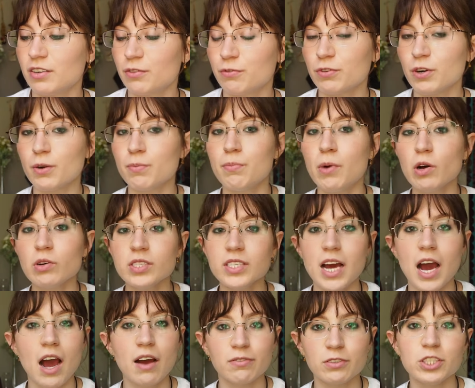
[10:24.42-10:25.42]
for most
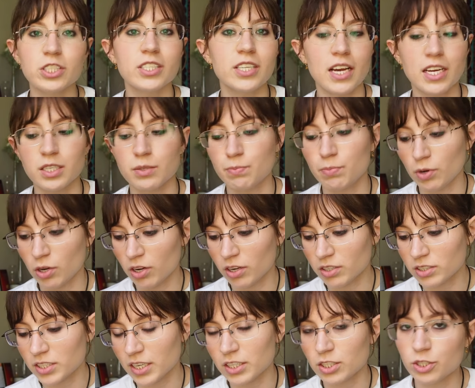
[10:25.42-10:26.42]
average size
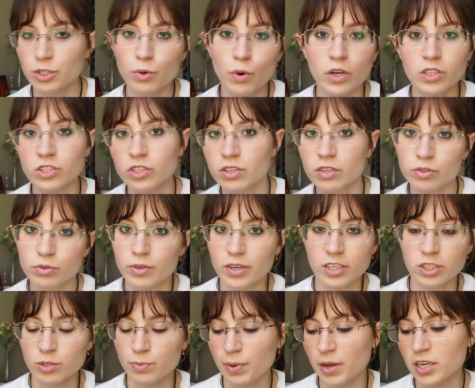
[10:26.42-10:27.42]
books, like 200 to
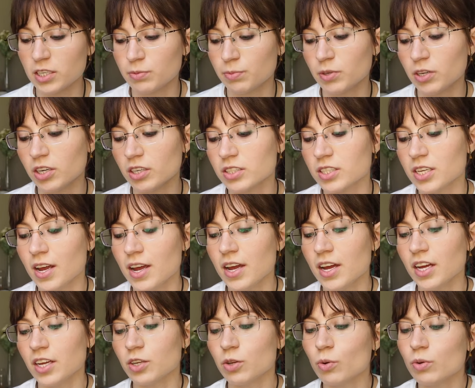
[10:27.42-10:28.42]
300 page books,
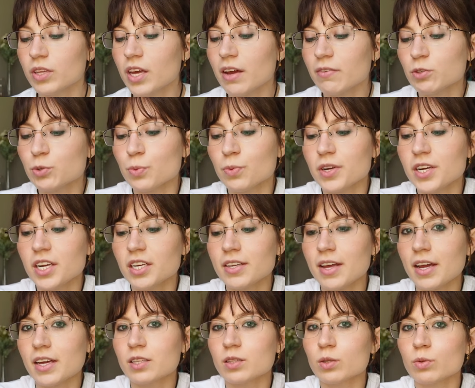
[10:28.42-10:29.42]
you only have to read
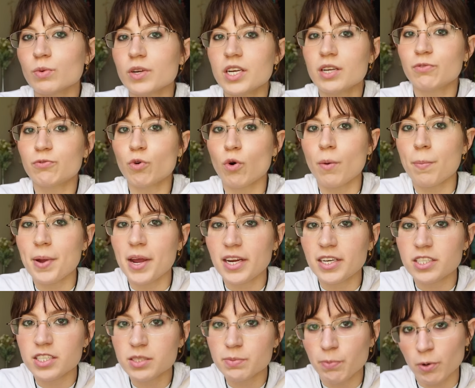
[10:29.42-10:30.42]
like three to four
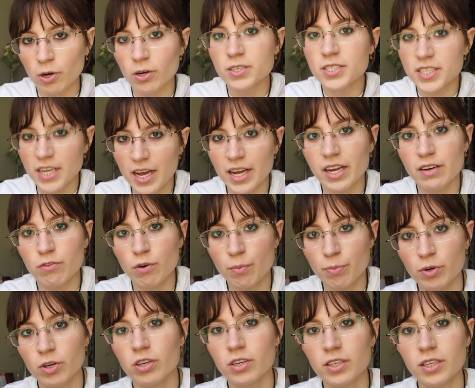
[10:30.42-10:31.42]
pages per day of a
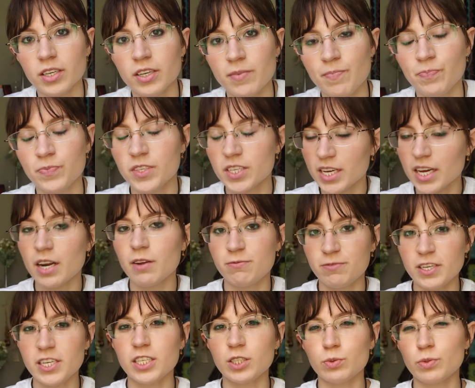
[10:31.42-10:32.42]
book to get it
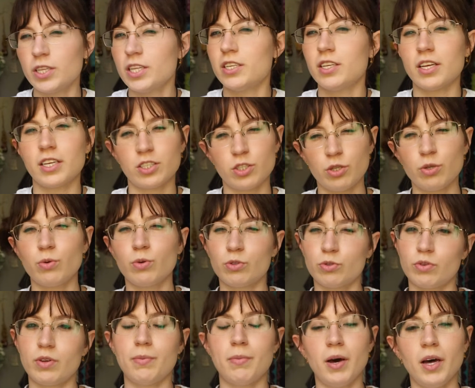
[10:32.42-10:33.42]
finished within like two or
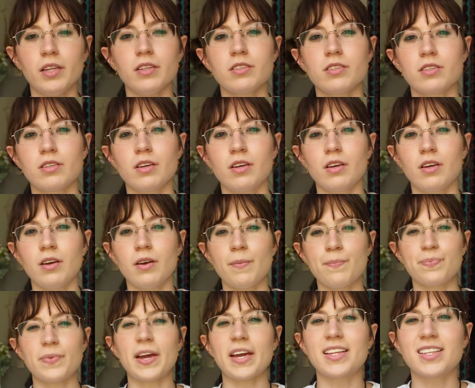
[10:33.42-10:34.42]
three months.
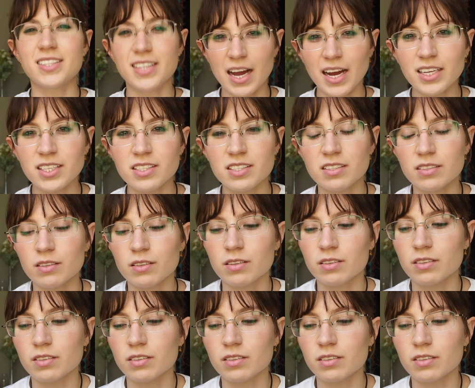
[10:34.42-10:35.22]
Like that's,